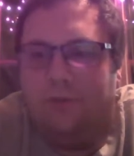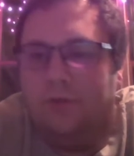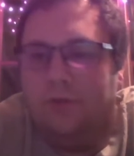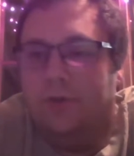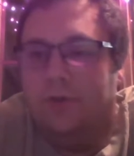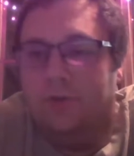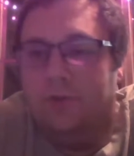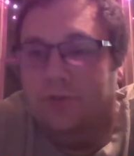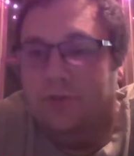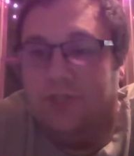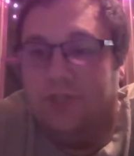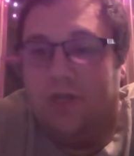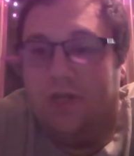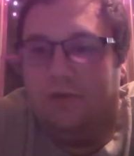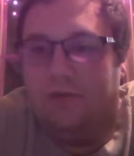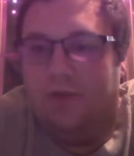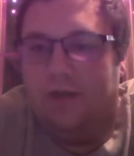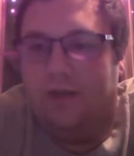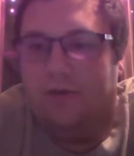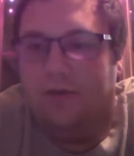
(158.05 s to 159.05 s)
new
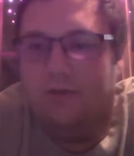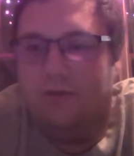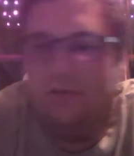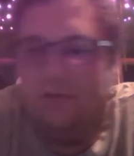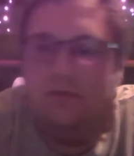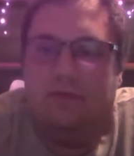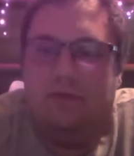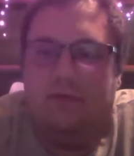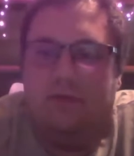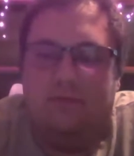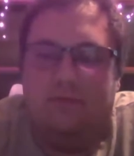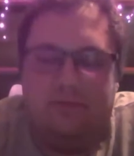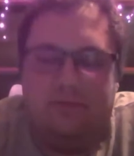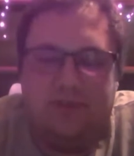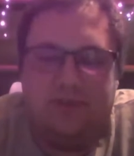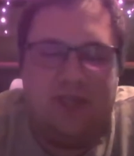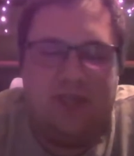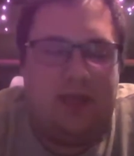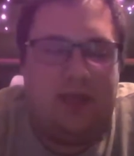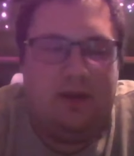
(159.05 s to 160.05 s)
generator,
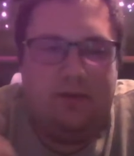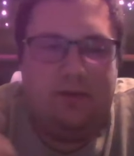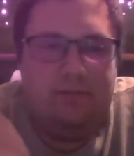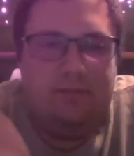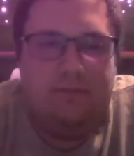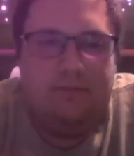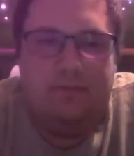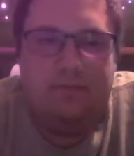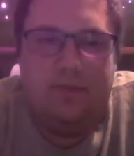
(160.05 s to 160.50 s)
say a